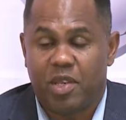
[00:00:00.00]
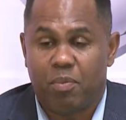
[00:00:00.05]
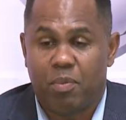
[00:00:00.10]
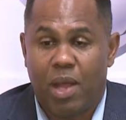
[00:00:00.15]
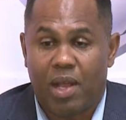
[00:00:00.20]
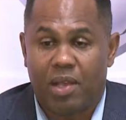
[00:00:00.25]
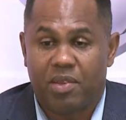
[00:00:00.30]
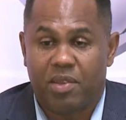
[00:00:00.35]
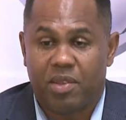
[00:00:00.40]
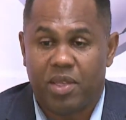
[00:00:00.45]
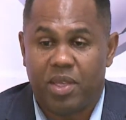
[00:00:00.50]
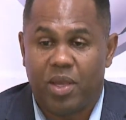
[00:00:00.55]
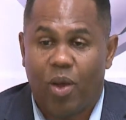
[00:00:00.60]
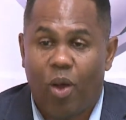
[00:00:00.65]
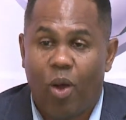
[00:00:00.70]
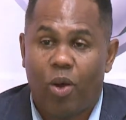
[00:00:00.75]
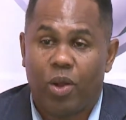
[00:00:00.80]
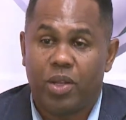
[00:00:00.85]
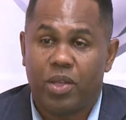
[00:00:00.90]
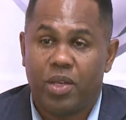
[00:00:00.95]
Mark's Day
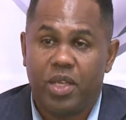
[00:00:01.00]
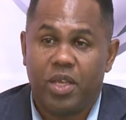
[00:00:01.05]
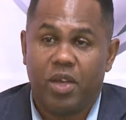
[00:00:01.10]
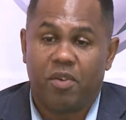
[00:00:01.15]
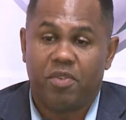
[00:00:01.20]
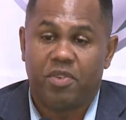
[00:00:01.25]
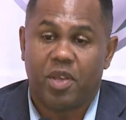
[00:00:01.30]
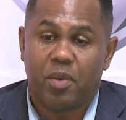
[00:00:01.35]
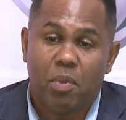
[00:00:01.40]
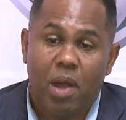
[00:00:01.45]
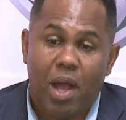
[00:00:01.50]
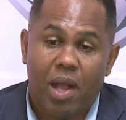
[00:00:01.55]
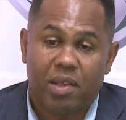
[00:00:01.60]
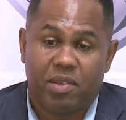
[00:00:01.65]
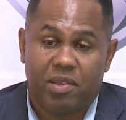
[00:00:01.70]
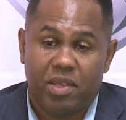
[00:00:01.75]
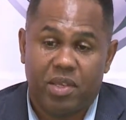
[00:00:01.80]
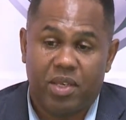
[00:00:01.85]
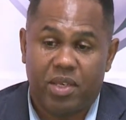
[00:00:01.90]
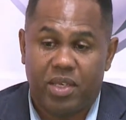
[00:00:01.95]
or the day of St. Mark's
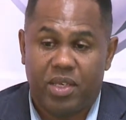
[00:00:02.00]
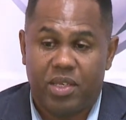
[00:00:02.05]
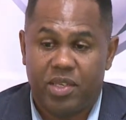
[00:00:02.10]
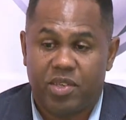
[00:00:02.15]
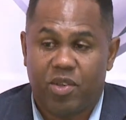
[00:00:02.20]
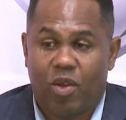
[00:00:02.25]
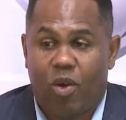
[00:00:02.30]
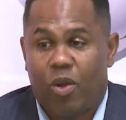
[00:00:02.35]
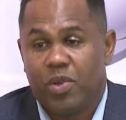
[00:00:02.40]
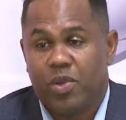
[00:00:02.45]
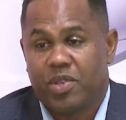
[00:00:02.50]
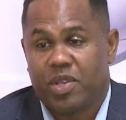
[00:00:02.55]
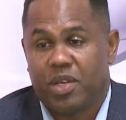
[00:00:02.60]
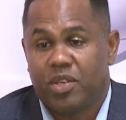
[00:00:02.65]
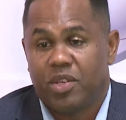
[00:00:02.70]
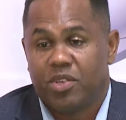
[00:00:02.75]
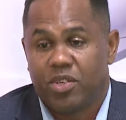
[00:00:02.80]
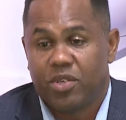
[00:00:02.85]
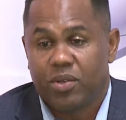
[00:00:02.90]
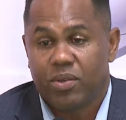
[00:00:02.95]
Day is always an
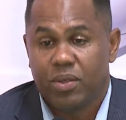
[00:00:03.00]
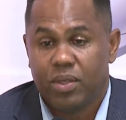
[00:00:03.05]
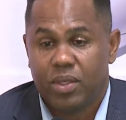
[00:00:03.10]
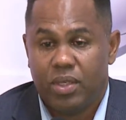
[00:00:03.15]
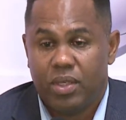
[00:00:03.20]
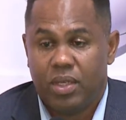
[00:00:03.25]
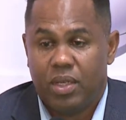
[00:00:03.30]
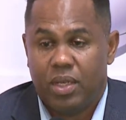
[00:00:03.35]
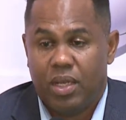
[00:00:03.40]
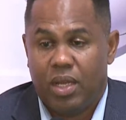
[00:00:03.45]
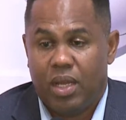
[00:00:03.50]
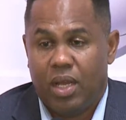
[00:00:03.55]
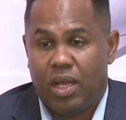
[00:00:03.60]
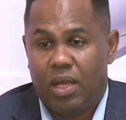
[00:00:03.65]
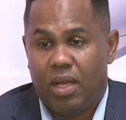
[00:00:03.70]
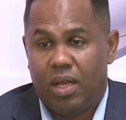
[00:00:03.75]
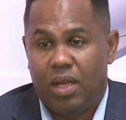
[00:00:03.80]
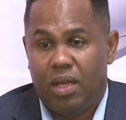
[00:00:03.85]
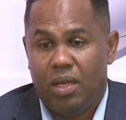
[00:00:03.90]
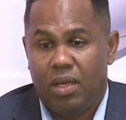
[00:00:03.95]
issue.
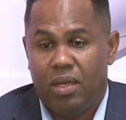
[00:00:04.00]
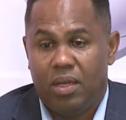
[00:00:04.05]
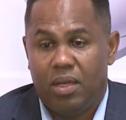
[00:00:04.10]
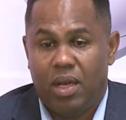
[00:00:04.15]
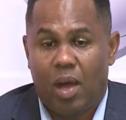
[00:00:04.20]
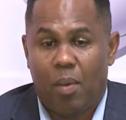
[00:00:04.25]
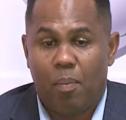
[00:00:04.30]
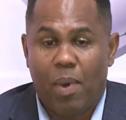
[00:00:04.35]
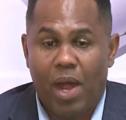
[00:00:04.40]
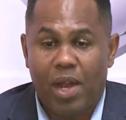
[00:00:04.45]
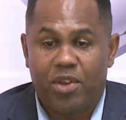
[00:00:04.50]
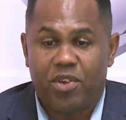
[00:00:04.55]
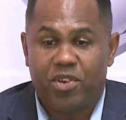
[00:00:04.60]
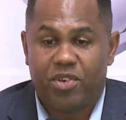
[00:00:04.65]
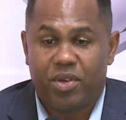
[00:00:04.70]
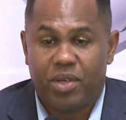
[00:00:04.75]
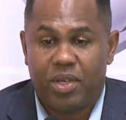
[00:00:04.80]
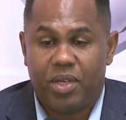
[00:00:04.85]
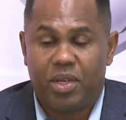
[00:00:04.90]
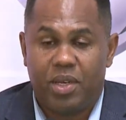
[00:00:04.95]
A match
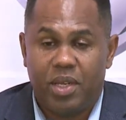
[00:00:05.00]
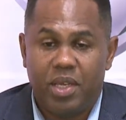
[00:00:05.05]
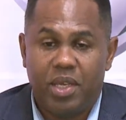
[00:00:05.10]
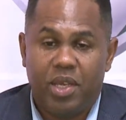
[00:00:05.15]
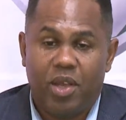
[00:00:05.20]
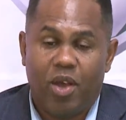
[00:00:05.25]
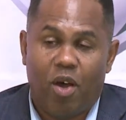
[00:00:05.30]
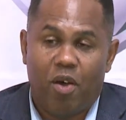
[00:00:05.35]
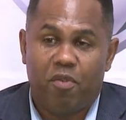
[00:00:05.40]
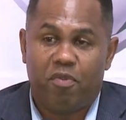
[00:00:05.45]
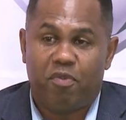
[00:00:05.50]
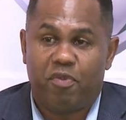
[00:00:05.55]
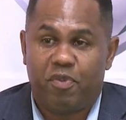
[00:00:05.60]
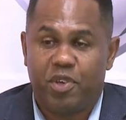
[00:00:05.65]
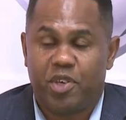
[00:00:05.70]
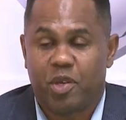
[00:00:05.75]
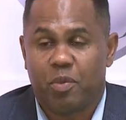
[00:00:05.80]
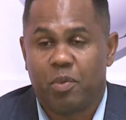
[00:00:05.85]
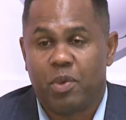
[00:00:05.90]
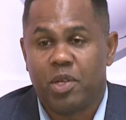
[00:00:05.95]
the day of
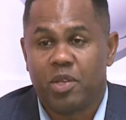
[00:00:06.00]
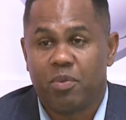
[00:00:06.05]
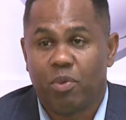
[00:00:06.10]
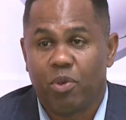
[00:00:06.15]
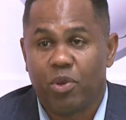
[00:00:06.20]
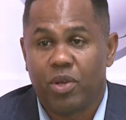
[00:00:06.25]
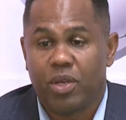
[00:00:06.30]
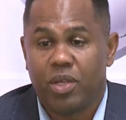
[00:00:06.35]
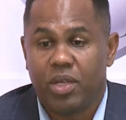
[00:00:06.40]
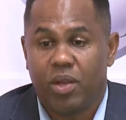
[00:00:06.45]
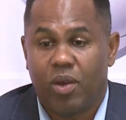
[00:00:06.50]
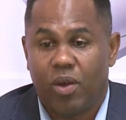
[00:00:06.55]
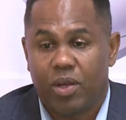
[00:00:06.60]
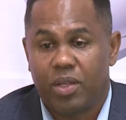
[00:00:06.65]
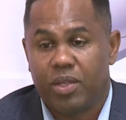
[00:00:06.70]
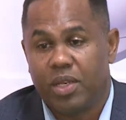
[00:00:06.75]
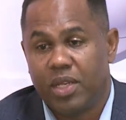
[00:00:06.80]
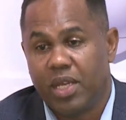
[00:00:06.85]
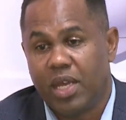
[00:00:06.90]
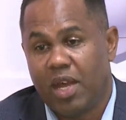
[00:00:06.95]
Fisherman's Birthday or the
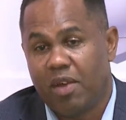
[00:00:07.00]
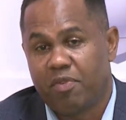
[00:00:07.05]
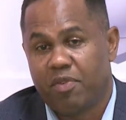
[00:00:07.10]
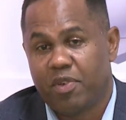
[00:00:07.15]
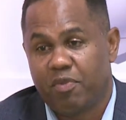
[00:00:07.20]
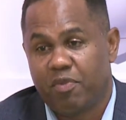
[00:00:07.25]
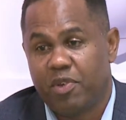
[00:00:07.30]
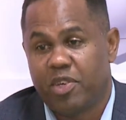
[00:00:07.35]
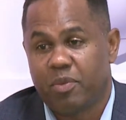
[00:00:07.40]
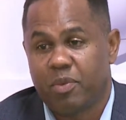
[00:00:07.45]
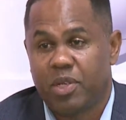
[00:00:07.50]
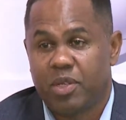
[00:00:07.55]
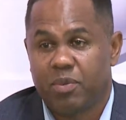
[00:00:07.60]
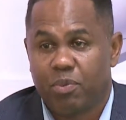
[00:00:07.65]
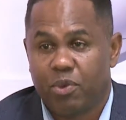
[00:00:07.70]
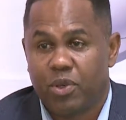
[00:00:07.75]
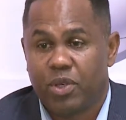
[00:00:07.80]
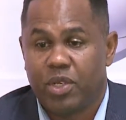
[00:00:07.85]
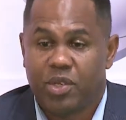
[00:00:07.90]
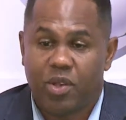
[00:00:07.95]
day after Fisherman's
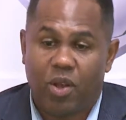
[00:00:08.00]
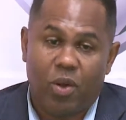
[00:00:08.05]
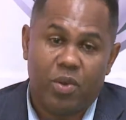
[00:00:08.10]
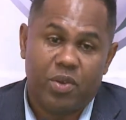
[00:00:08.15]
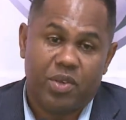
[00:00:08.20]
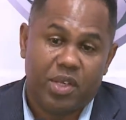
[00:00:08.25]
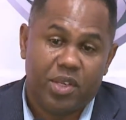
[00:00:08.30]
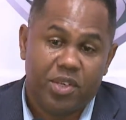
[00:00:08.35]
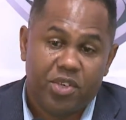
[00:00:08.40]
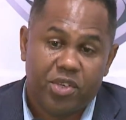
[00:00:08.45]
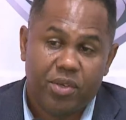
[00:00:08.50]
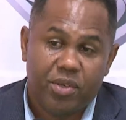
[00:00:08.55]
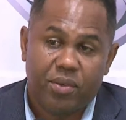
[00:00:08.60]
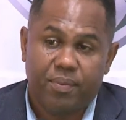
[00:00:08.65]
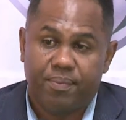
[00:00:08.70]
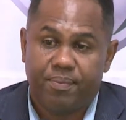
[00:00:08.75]
Birthday is always an issue.